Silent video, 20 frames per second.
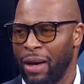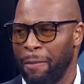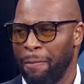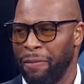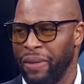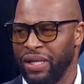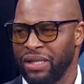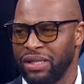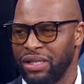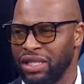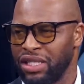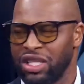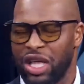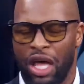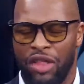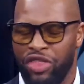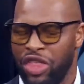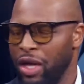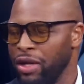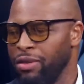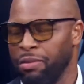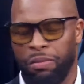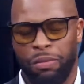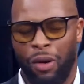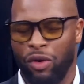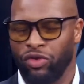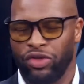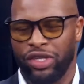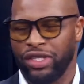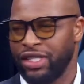business, they're
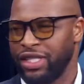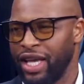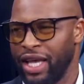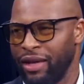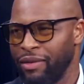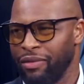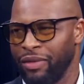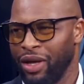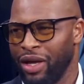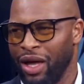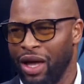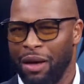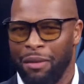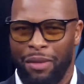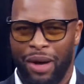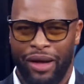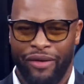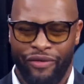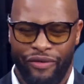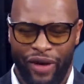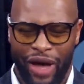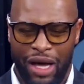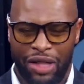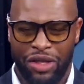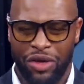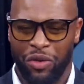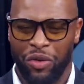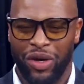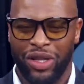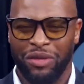both the same. My
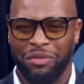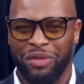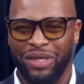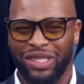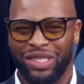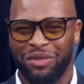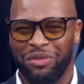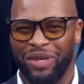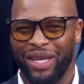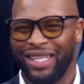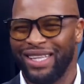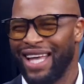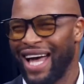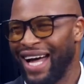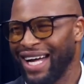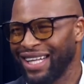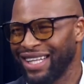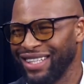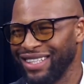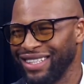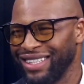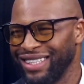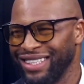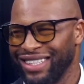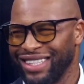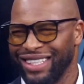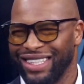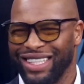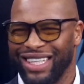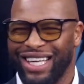father wanted me to be a doctor.
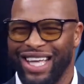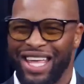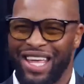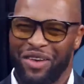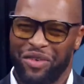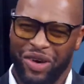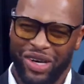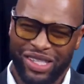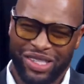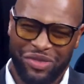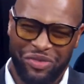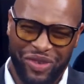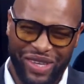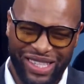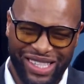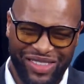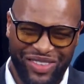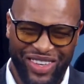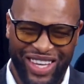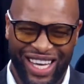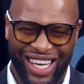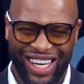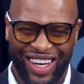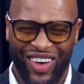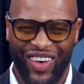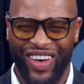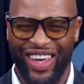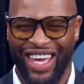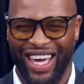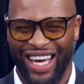He wants me to be a
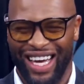lawyer.